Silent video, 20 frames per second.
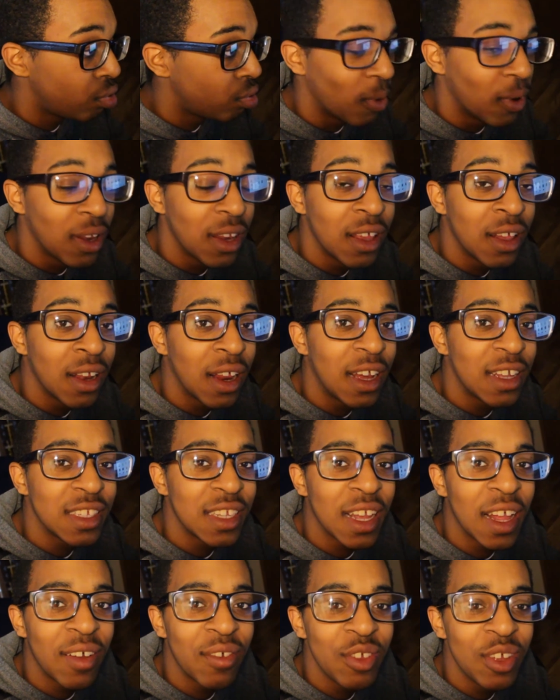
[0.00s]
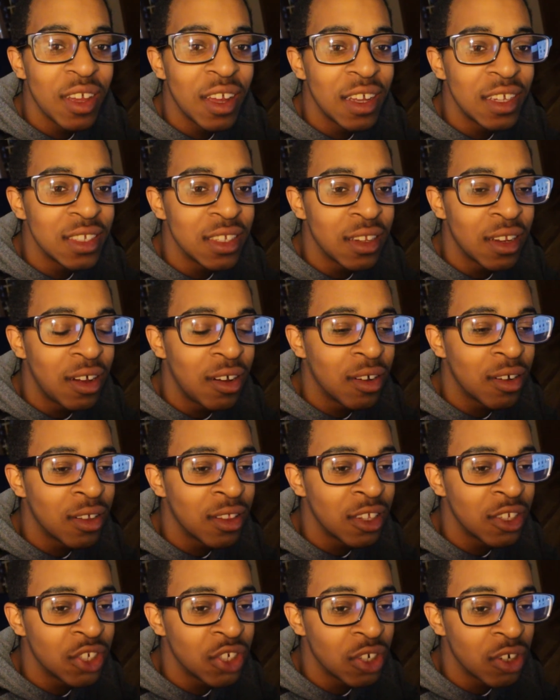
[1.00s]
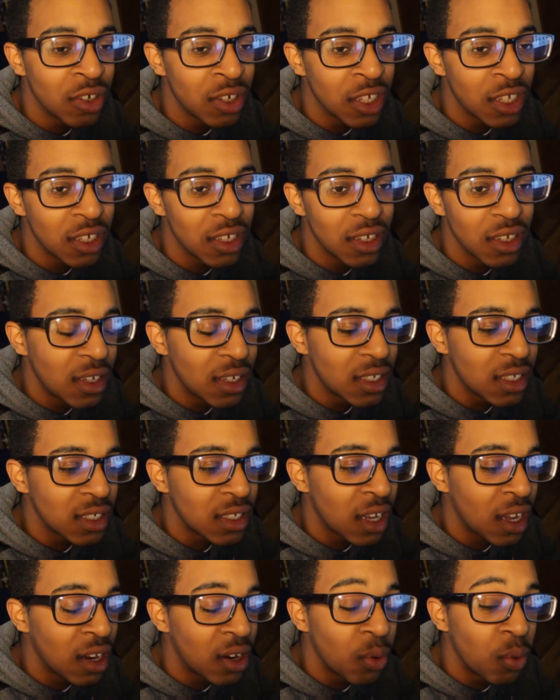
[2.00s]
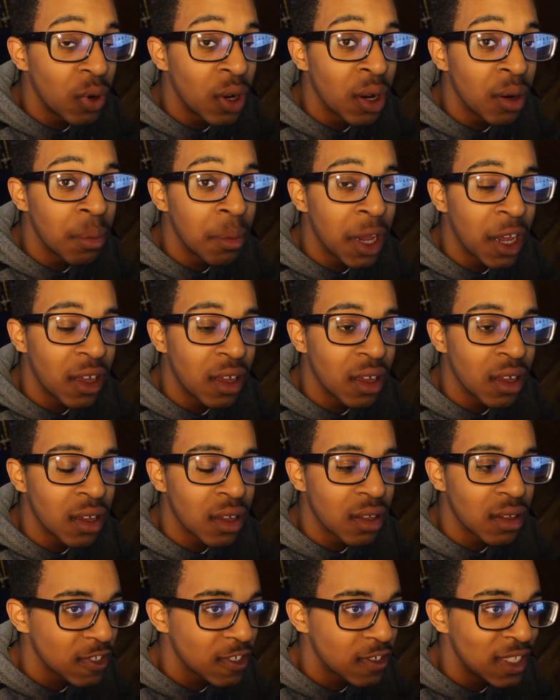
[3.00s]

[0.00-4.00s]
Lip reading: Really glad to have you guys along on the journey. This is kind of weird making.